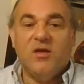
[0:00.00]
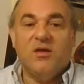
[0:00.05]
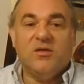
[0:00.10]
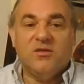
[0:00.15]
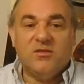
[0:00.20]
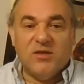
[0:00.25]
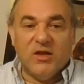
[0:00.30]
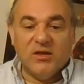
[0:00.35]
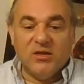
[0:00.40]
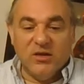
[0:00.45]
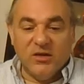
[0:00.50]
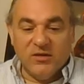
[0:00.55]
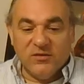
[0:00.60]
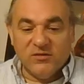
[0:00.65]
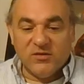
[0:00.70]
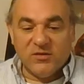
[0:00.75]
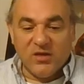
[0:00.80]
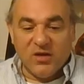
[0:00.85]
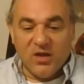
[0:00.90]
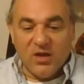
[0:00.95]

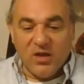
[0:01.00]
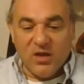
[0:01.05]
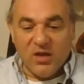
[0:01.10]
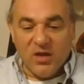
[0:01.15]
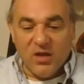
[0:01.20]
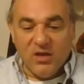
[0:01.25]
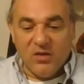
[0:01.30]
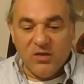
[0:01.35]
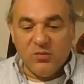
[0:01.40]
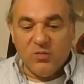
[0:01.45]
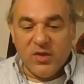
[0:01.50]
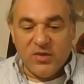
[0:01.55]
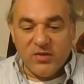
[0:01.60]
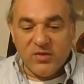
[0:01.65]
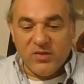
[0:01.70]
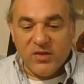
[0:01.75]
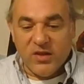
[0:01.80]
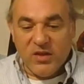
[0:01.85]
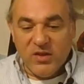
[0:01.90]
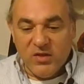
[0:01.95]
deadlifts in whether
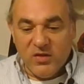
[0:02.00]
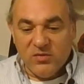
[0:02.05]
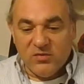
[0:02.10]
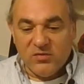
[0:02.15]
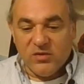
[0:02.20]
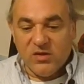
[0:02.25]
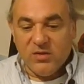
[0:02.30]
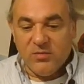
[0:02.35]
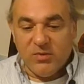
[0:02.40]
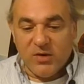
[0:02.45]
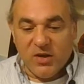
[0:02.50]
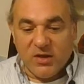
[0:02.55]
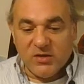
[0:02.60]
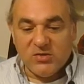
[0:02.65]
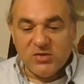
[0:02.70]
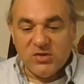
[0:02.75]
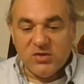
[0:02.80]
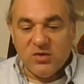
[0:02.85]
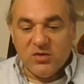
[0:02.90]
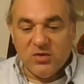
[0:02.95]
they use
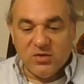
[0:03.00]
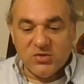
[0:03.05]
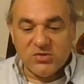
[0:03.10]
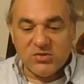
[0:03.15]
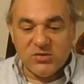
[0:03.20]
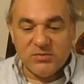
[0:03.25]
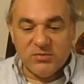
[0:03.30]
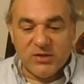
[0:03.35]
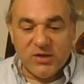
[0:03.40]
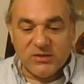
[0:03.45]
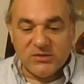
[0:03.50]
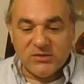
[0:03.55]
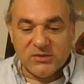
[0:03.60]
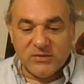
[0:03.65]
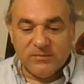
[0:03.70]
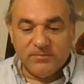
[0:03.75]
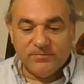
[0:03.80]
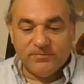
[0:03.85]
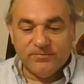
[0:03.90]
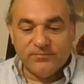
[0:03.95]
Kubidachi or Shikodachi.
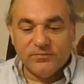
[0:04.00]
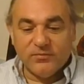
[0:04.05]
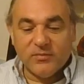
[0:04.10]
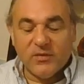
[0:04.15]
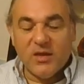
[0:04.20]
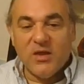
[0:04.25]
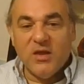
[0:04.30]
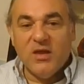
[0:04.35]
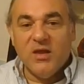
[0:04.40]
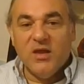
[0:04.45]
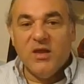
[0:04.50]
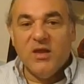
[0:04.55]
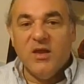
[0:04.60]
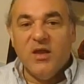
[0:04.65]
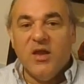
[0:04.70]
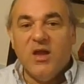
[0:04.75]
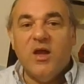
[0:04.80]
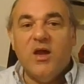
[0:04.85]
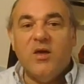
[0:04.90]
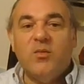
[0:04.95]

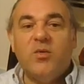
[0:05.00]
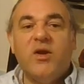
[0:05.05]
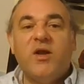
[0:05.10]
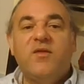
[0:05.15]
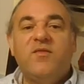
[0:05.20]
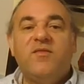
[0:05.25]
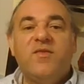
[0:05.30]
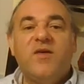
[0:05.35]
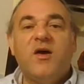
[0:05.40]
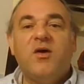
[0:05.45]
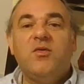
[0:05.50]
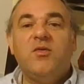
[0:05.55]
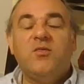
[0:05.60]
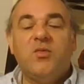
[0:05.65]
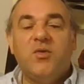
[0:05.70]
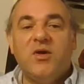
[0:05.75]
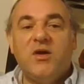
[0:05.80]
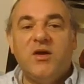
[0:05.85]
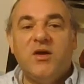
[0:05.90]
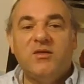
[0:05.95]
And what I found
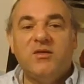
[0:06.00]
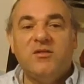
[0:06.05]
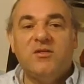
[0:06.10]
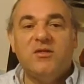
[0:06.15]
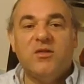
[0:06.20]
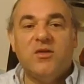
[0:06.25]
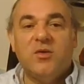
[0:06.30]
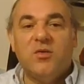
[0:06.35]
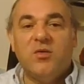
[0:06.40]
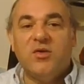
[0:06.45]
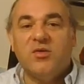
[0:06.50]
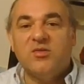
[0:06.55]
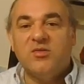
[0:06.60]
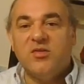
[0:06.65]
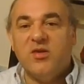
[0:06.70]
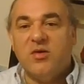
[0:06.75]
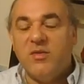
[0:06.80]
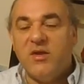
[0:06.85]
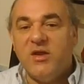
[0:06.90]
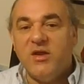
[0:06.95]
was there were so many